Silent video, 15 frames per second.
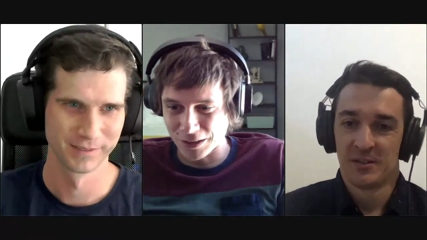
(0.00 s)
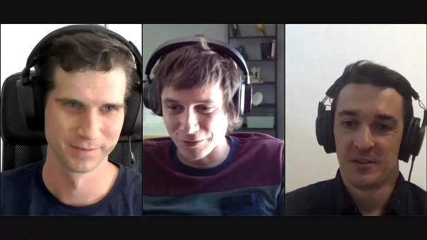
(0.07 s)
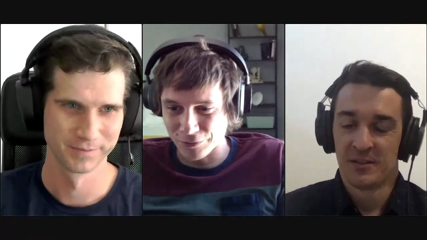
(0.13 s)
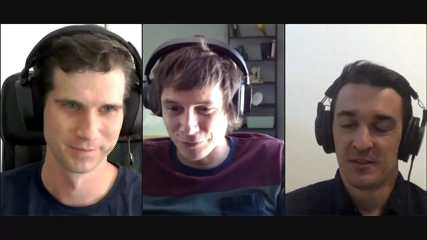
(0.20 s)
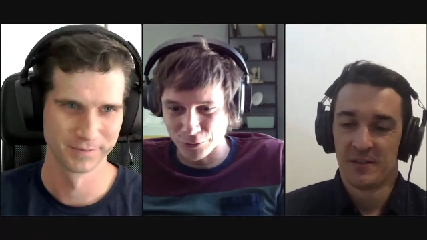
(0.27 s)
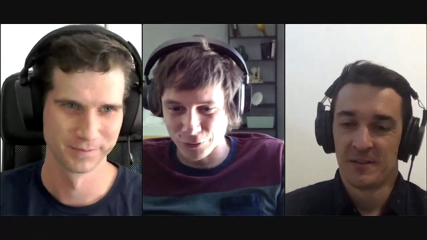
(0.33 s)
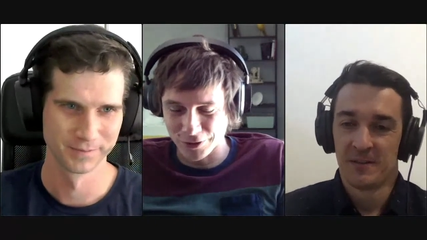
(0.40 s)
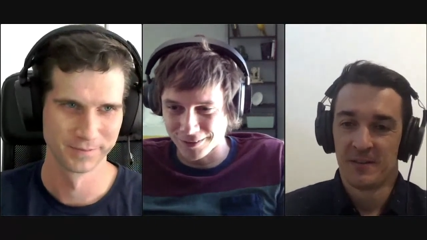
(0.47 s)

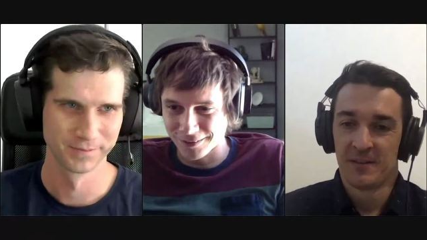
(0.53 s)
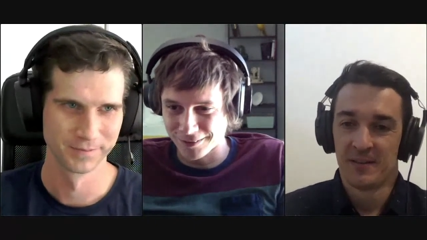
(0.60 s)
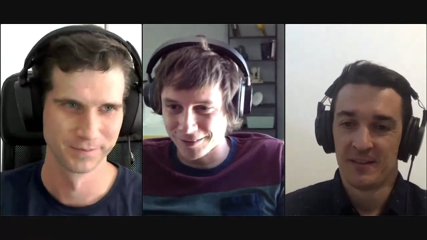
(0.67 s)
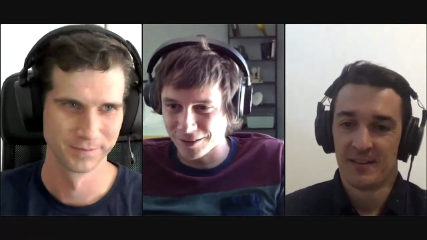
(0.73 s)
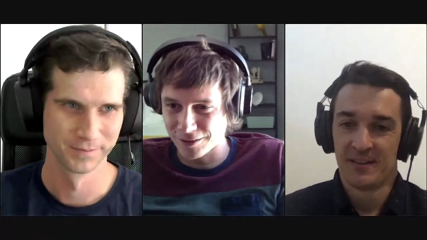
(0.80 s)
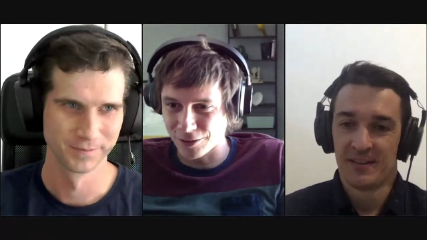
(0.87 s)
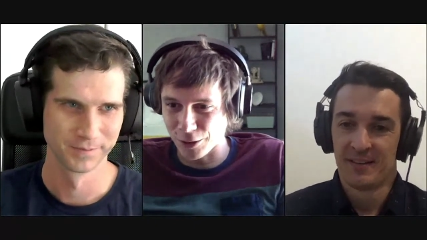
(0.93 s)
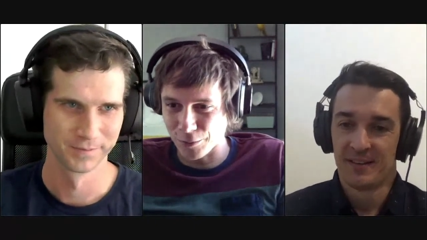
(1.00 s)
Speaker 1: of the
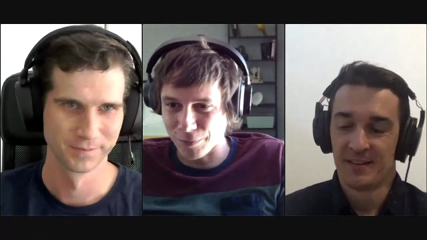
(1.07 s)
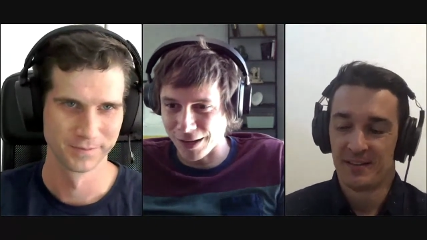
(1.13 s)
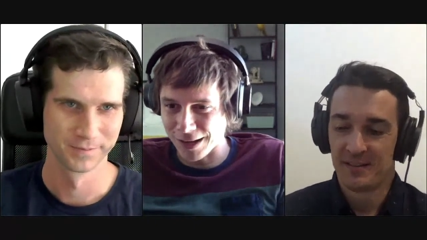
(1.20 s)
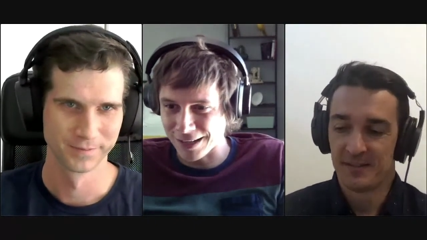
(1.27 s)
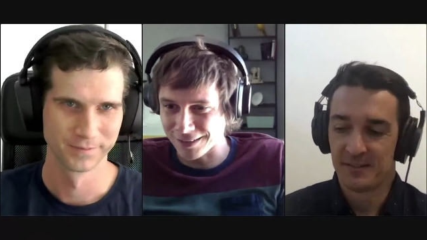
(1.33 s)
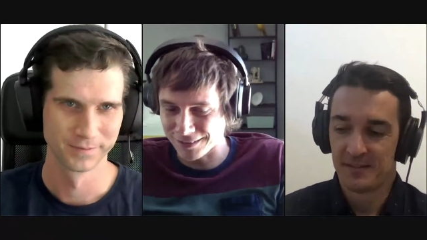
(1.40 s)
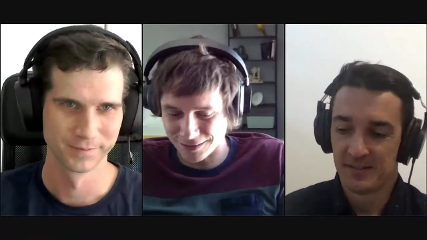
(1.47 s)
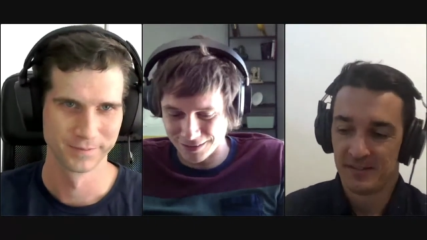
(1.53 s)
top
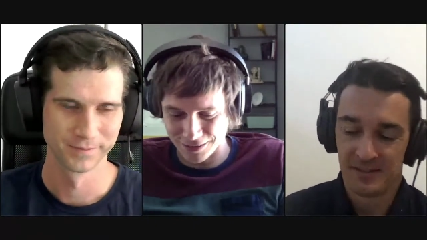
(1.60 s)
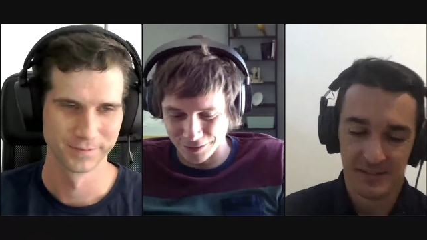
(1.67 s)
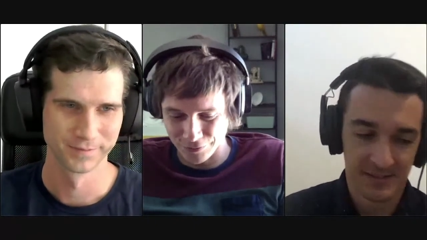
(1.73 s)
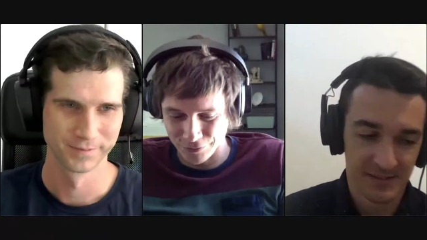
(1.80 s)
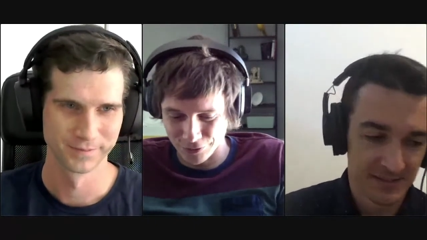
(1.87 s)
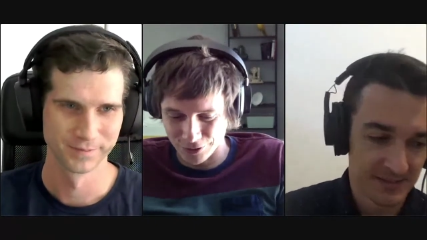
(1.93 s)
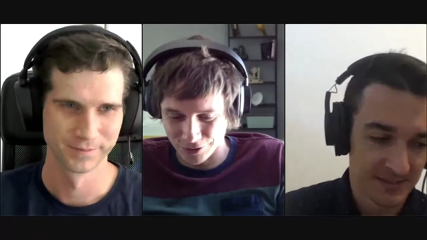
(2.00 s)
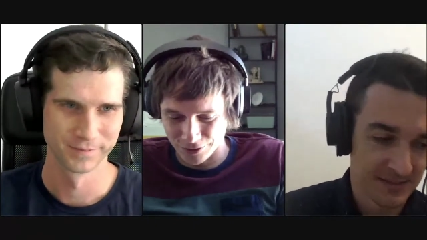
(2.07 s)
asked
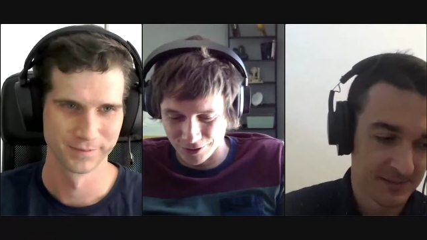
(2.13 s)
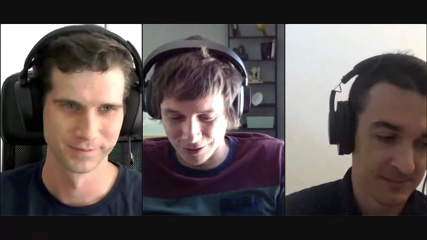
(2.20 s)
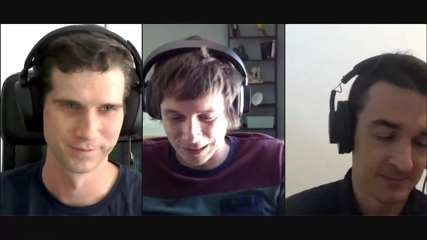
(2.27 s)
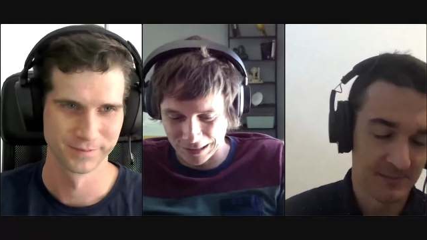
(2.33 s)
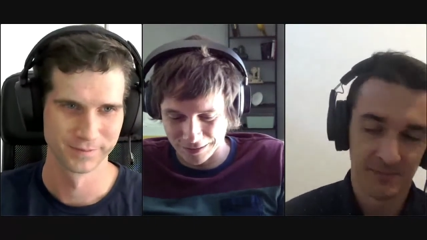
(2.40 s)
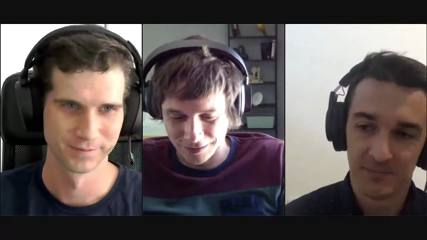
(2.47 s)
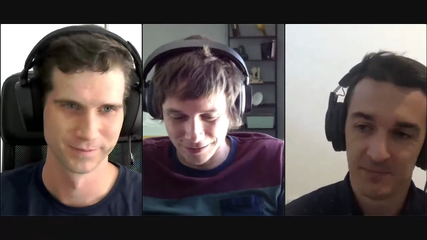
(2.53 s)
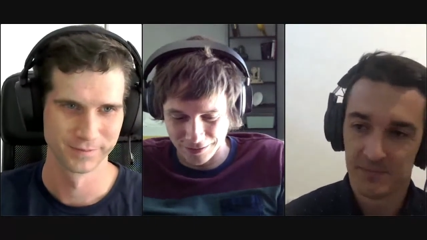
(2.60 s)
for
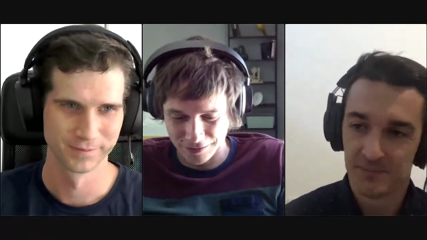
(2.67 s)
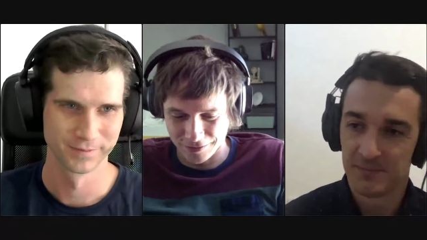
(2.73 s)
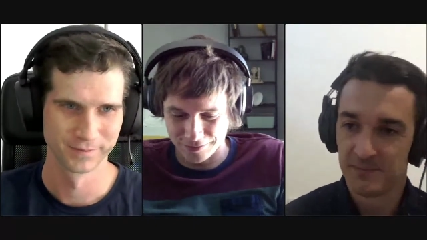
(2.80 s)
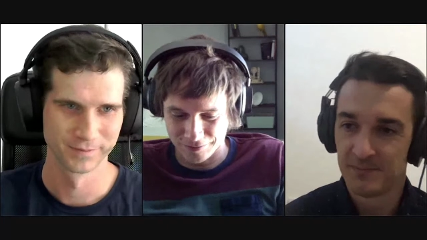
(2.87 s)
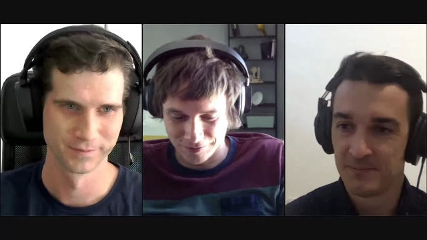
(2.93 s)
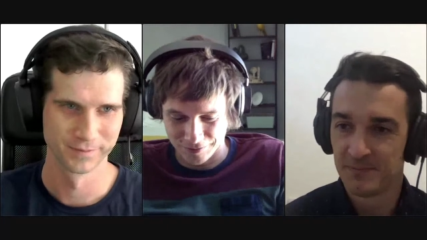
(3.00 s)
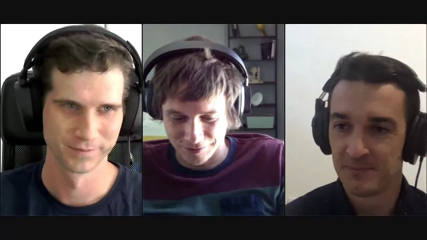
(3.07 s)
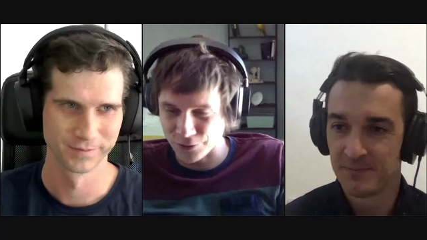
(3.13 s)
like
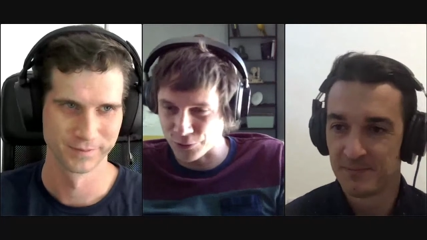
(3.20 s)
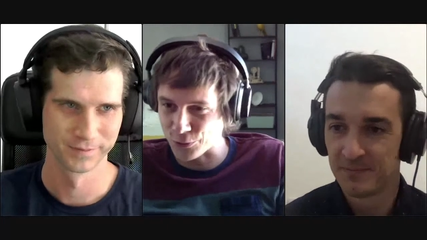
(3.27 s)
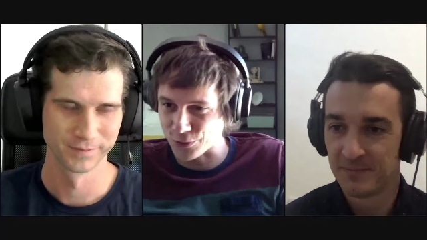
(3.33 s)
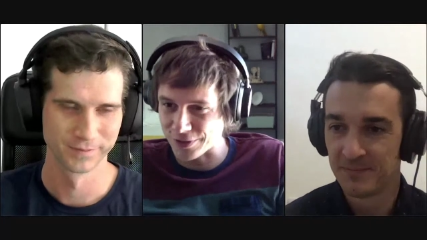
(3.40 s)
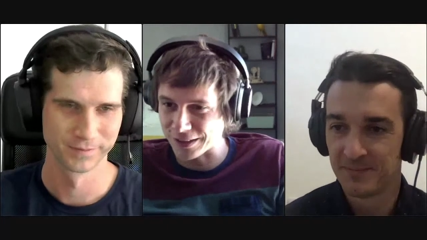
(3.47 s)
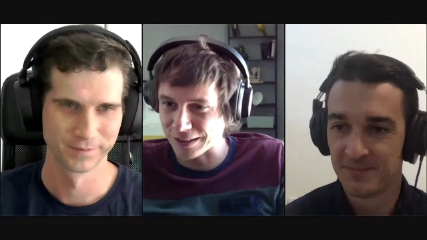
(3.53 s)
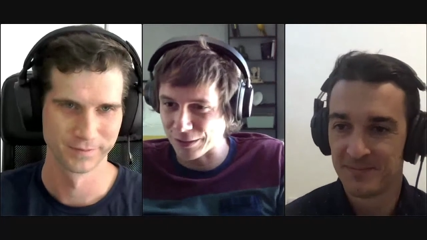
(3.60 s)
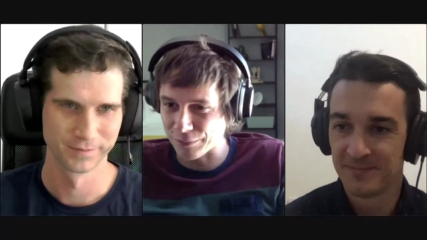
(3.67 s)
source
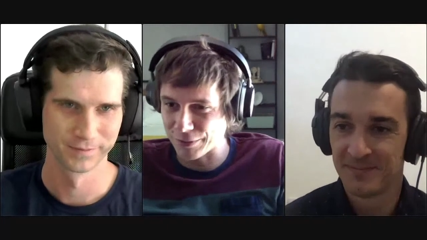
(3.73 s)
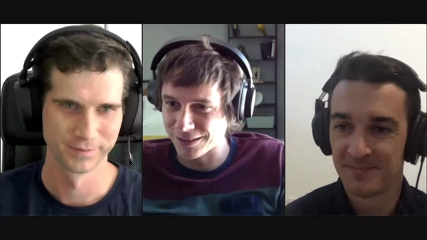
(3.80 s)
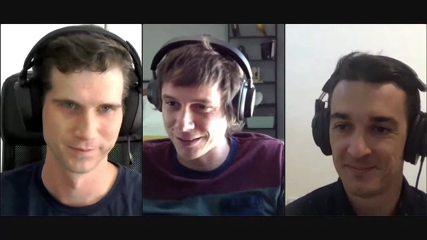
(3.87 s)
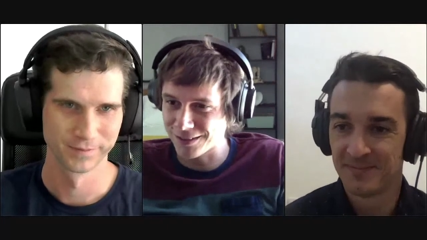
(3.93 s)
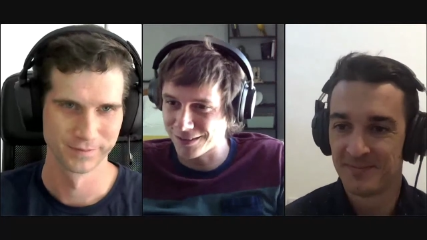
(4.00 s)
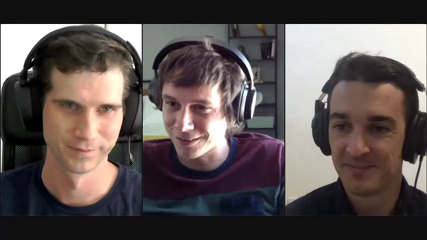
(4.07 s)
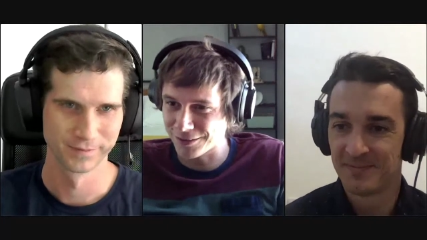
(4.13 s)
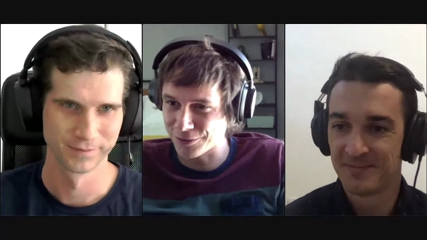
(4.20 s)

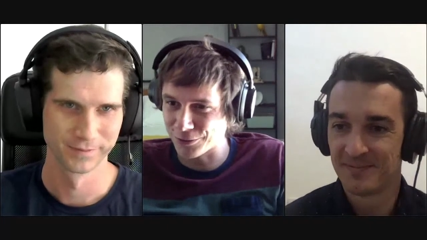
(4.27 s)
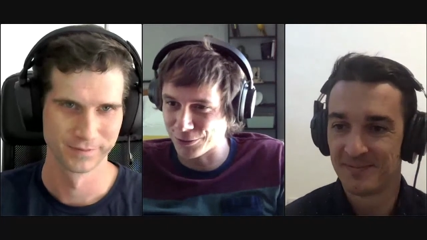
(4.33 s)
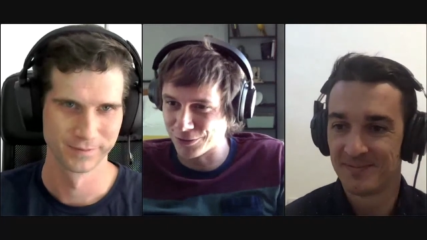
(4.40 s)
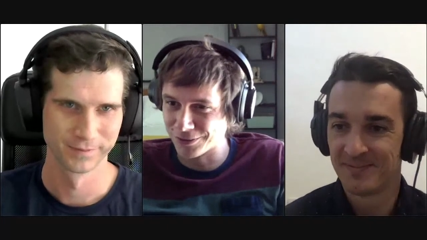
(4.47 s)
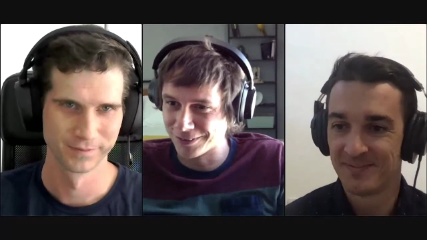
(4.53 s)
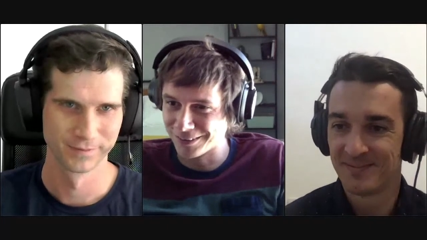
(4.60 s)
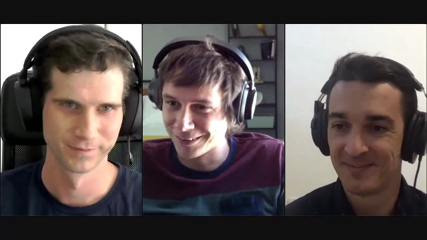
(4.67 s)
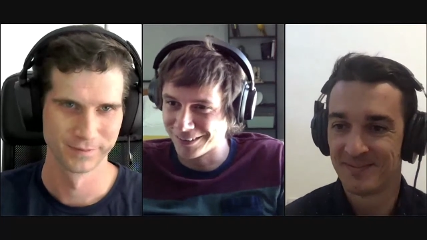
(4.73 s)
database. So